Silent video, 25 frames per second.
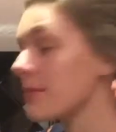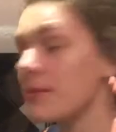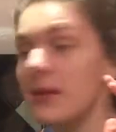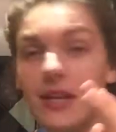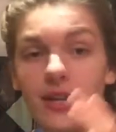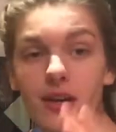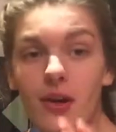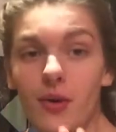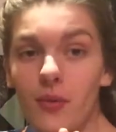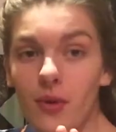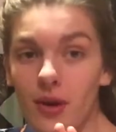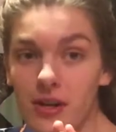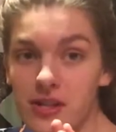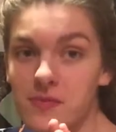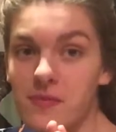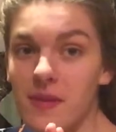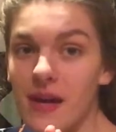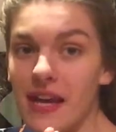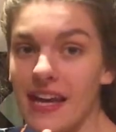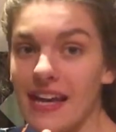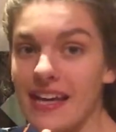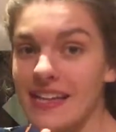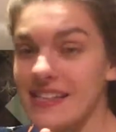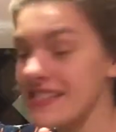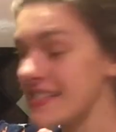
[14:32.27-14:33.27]
I'm gonna go wash
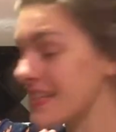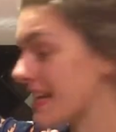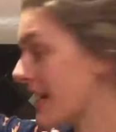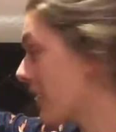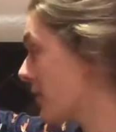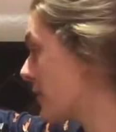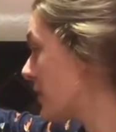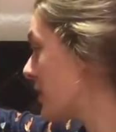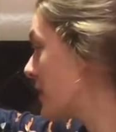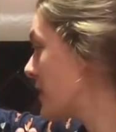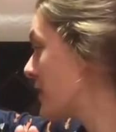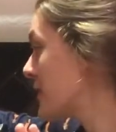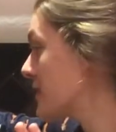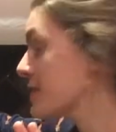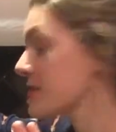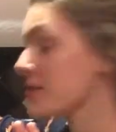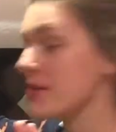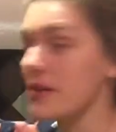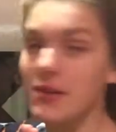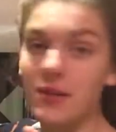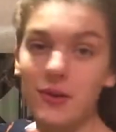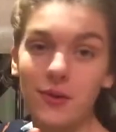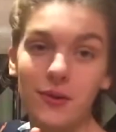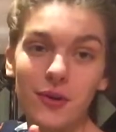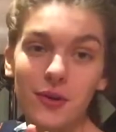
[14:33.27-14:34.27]
my hands now
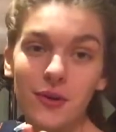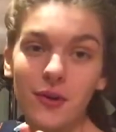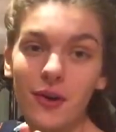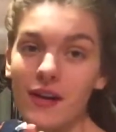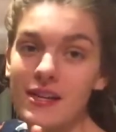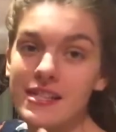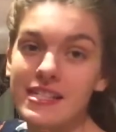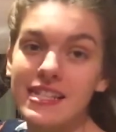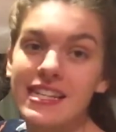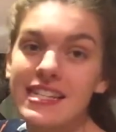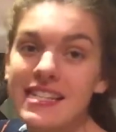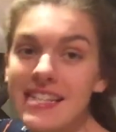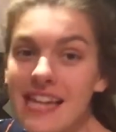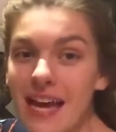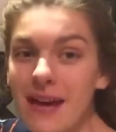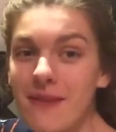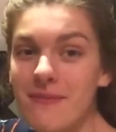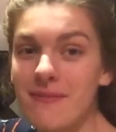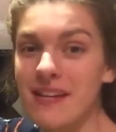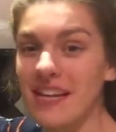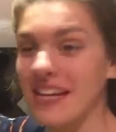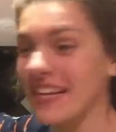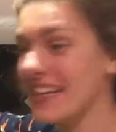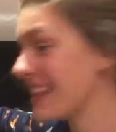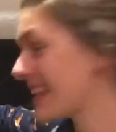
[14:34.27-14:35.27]
so I don't
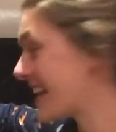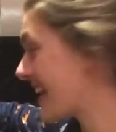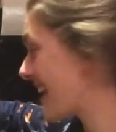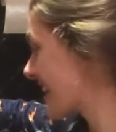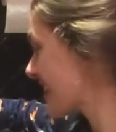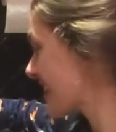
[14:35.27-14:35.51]
cross-contaminate